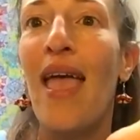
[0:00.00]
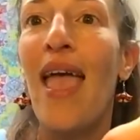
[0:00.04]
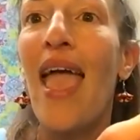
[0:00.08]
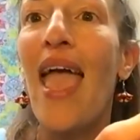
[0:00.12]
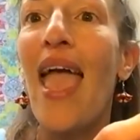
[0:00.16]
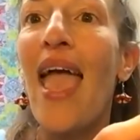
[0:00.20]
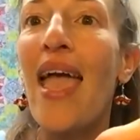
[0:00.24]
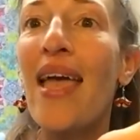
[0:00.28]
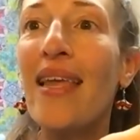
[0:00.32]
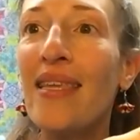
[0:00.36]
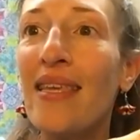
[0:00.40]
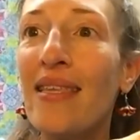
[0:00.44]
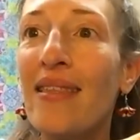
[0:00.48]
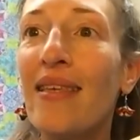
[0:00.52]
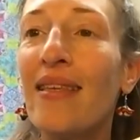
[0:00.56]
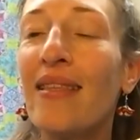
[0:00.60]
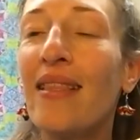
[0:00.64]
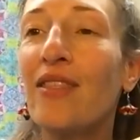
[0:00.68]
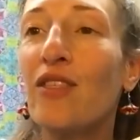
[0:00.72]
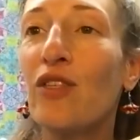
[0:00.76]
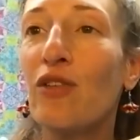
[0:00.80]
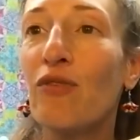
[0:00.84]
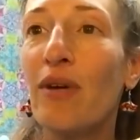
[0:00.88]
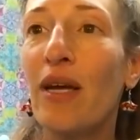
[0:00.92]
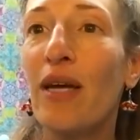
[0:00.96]
Anything
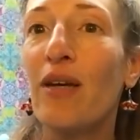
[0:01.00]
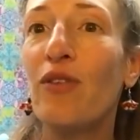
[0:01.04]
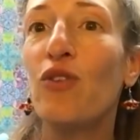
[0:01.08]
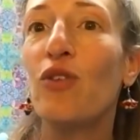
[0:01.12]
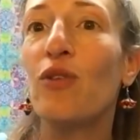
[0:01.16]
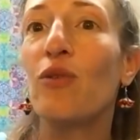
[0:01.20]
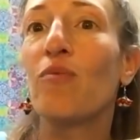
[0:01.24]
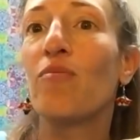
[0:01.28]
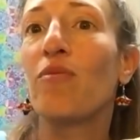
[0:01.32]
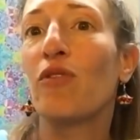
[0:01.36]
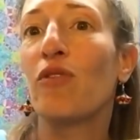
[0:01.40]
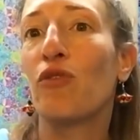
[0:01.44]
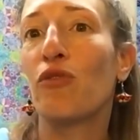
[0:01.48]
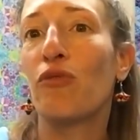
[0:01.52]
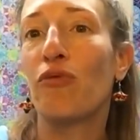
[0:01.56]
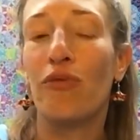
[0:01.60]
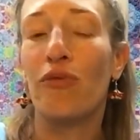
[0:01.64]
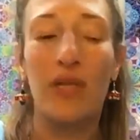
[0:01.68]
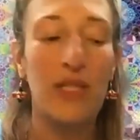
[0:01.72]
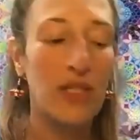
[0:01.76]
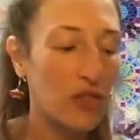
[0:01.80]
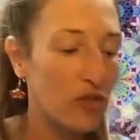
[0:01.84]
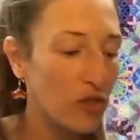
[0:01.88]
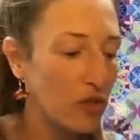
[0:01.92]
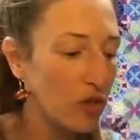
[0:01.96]
that's around you,
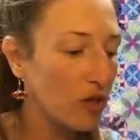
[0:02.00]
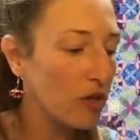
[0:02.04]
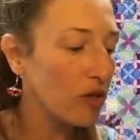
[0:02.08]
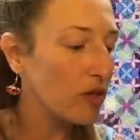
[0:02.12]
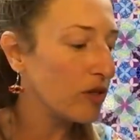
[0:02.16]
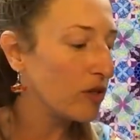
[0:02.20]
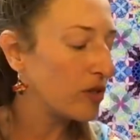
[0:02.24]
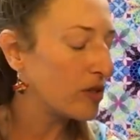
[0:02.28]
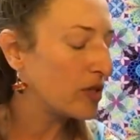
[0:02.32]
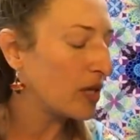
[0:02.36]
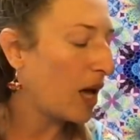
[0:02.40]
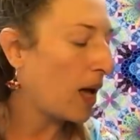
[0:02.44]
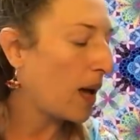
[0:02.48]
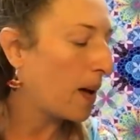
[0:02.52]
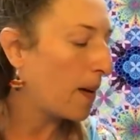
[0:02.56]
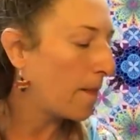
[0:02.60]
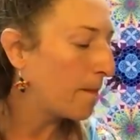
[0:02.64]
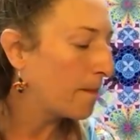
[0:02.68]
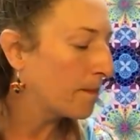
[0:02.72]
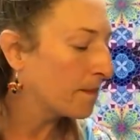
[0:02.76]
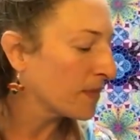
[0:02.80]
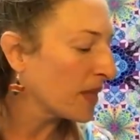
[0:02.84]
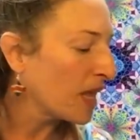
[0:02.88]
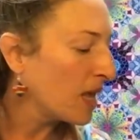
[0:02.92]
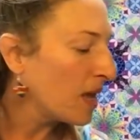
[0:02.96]
crystals,
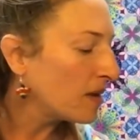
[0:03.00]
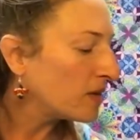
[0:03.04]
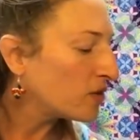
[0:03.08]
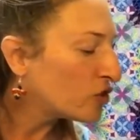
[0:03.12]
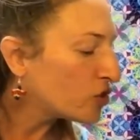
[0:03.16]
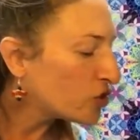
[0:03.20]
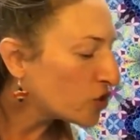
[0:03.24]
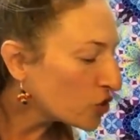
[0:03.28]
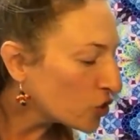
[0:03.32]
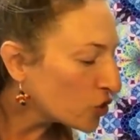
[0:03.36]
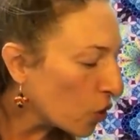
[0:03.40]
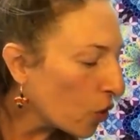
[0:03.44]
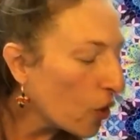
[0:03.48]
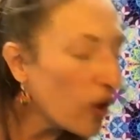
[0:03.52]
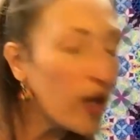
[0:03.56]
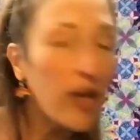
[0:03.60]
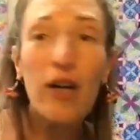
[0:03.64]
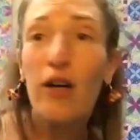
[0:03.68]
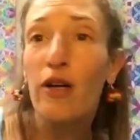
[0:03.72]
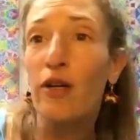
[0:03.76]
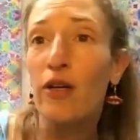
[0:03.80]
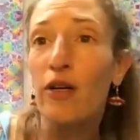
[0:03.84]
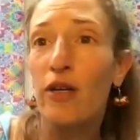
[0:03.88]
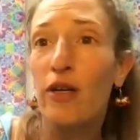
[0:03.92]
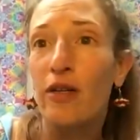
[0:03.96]

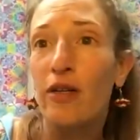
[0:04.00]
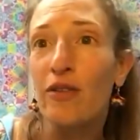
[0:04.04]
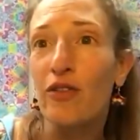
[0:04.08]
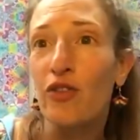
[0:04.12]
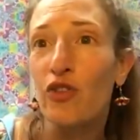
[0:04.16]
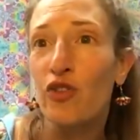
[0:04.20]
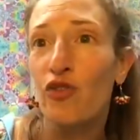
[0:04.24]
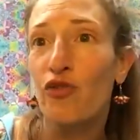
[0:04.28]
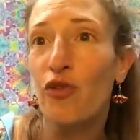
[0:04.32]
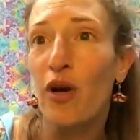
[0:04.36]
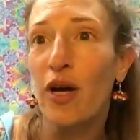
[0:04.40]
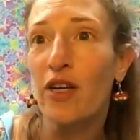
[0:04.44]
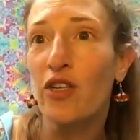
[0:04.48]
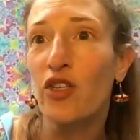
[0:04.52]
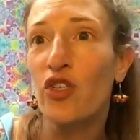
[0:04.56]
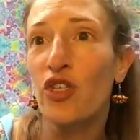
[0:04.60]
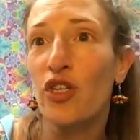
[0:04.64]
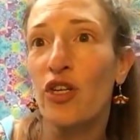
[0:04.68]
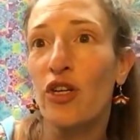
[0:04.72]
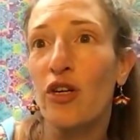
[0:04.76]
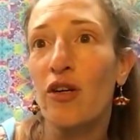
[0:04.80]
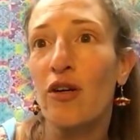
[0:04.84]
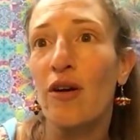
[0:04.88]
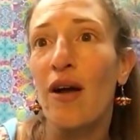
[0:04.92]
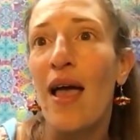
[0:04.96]
soil,
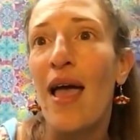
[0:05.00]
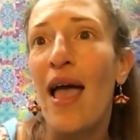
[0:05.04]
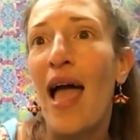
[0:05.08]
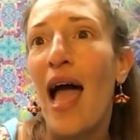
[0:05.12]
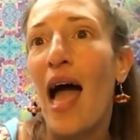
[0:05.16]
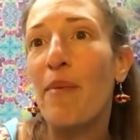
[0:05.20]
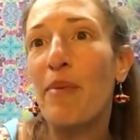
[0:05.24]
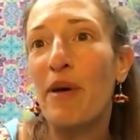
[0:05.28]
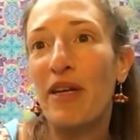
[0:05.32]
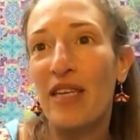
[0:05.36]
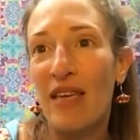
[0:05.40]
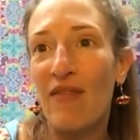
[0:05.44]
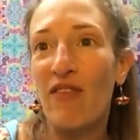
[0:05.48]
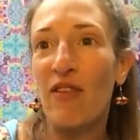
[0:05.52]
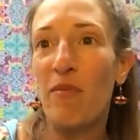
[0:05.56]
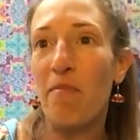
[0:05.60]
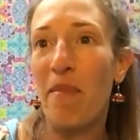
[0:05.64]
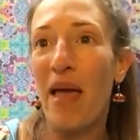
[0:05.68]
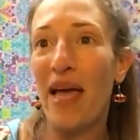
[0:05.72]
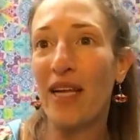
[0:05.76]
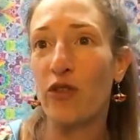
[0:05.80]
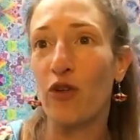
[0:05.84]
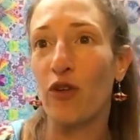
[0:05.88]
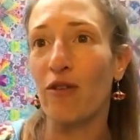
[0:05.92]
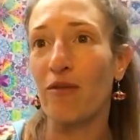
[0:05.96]
structure, how about even
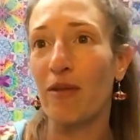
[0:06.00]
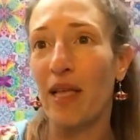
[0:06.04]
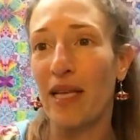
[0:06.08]
metal?